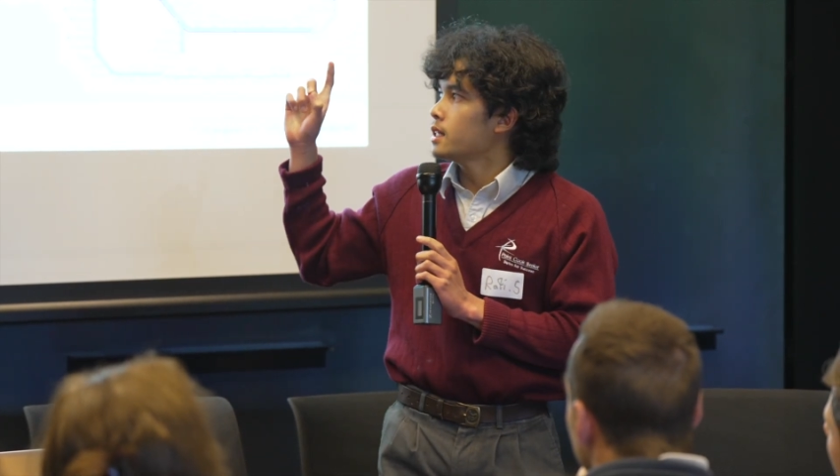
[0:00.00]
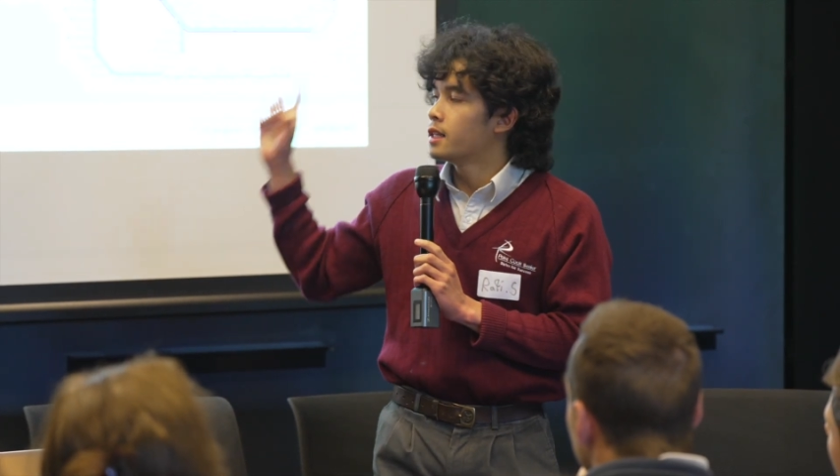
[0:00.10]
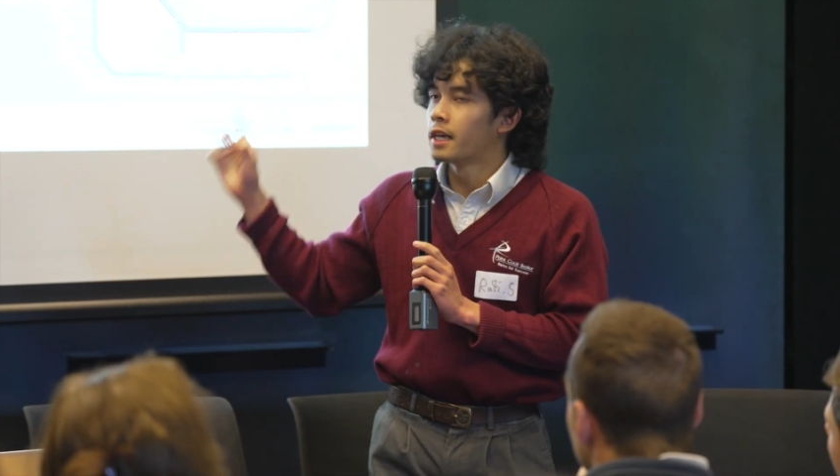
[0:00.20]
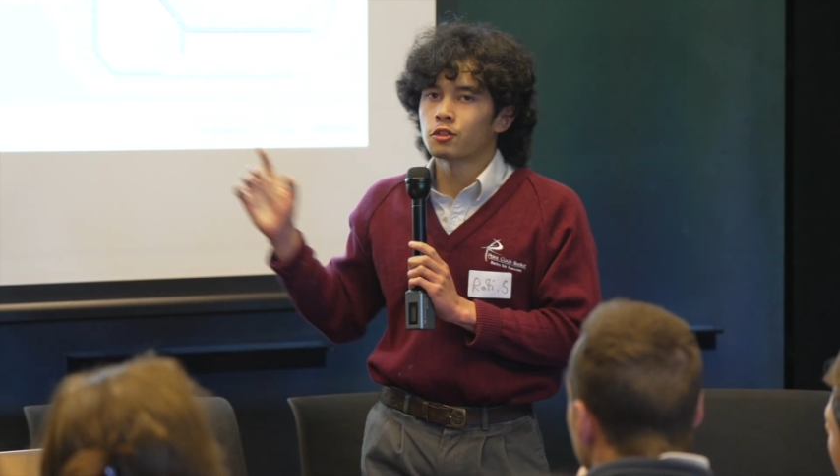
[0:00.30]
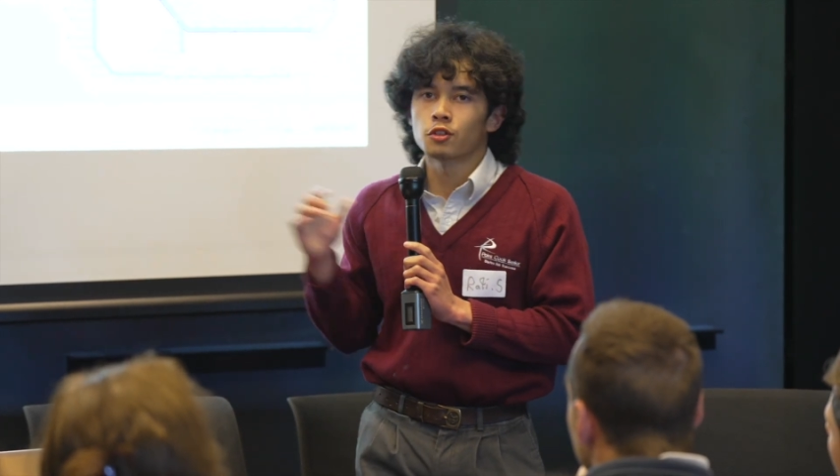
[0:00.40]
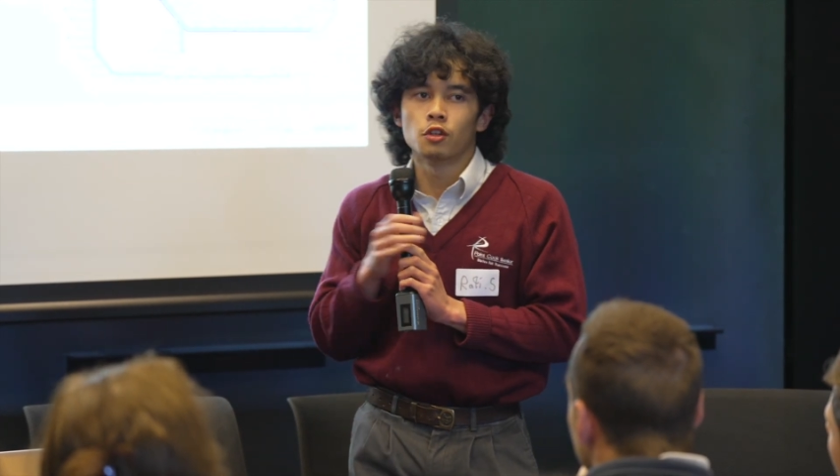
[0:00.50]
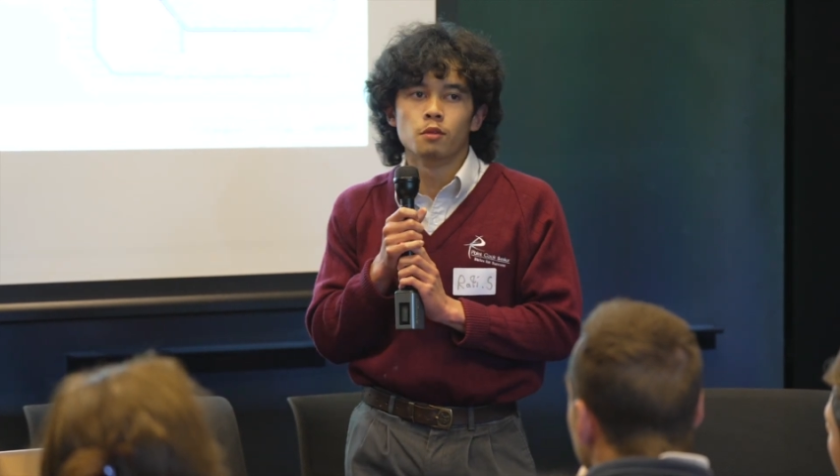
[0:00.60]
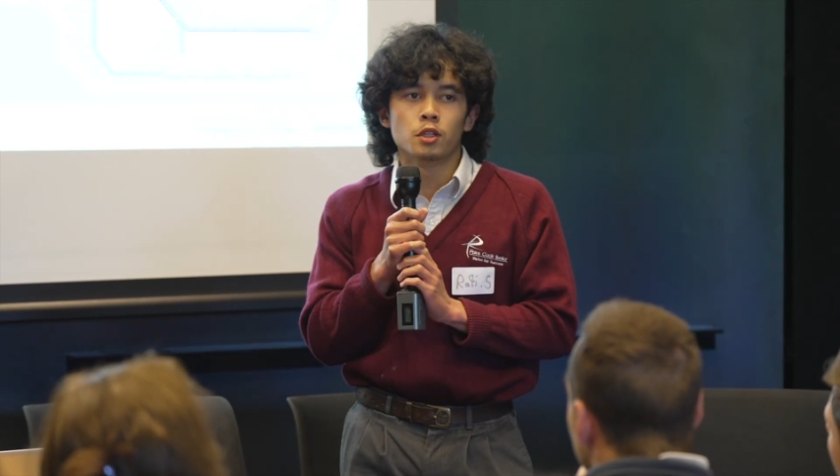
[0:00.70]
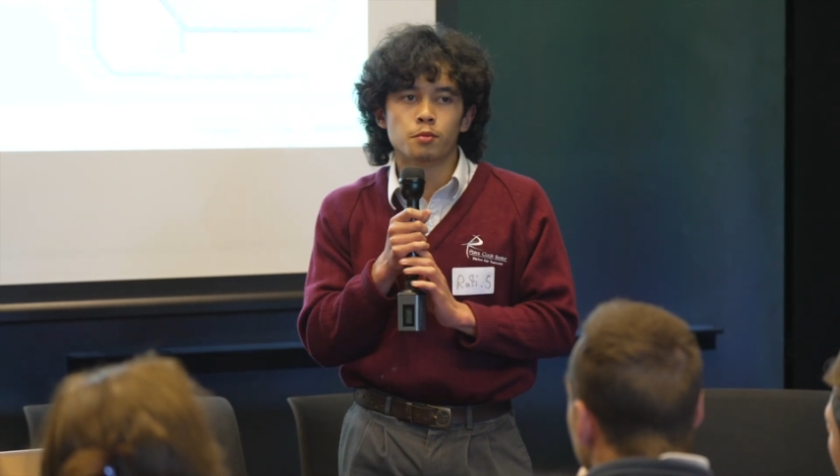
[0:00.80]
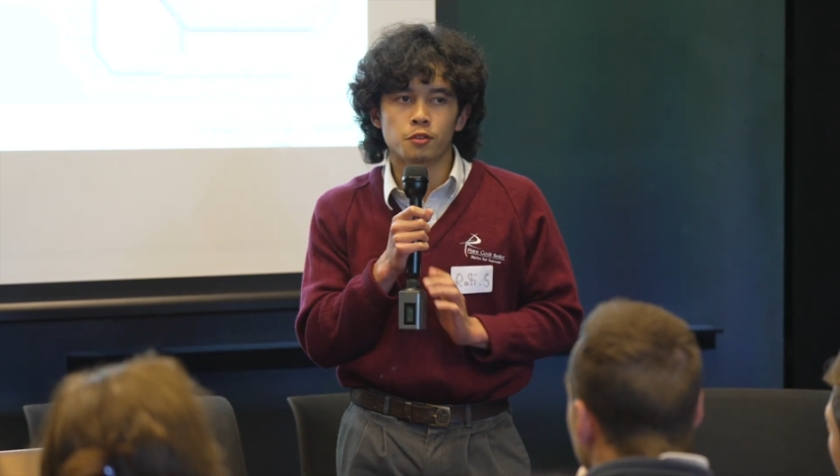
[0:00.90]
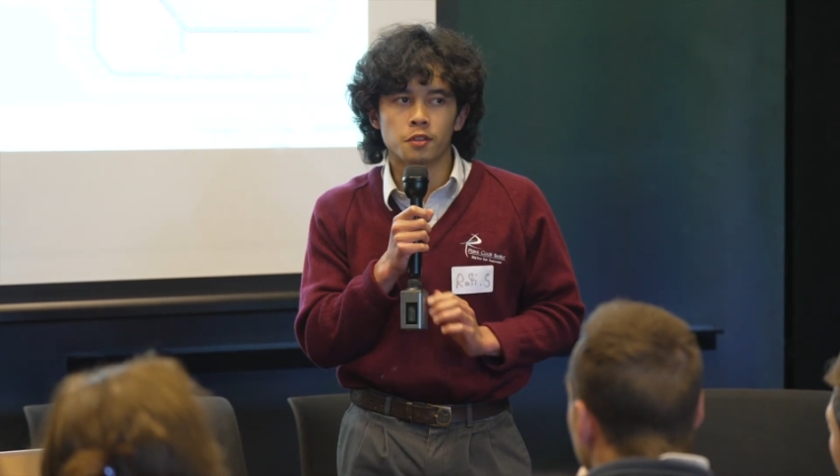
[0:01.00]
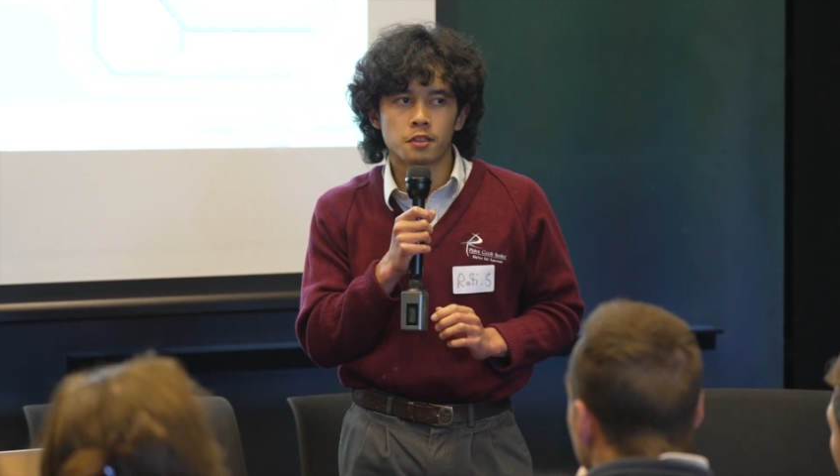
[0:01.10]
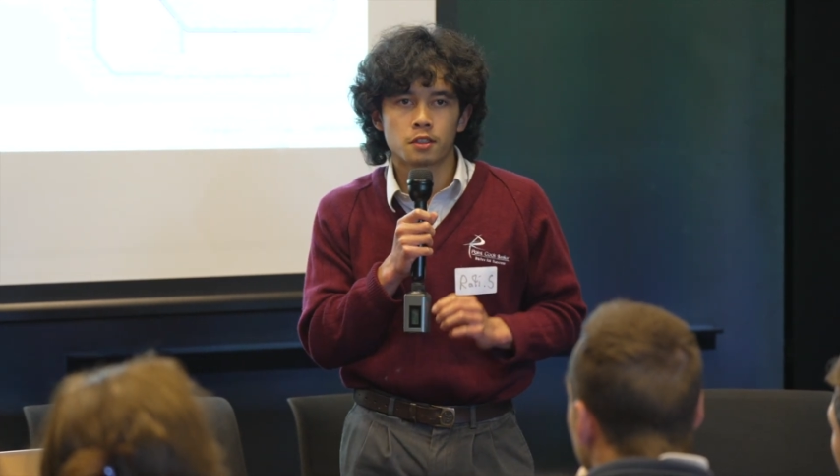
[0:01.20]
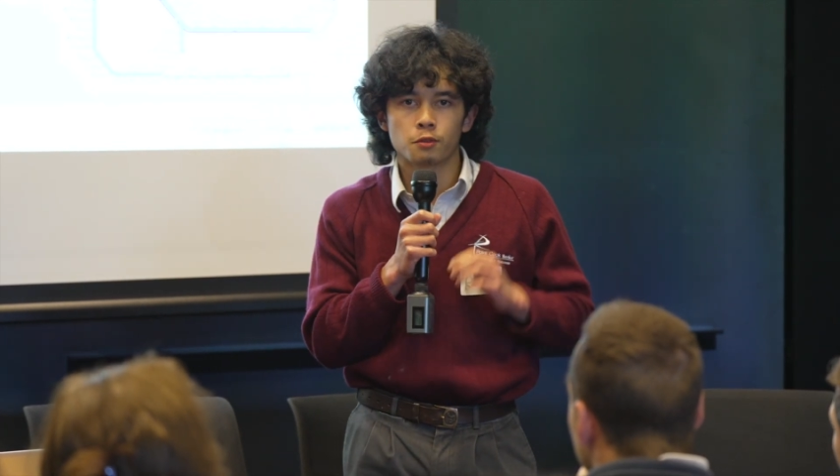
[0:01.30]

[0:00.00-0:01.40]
electrical multiple units,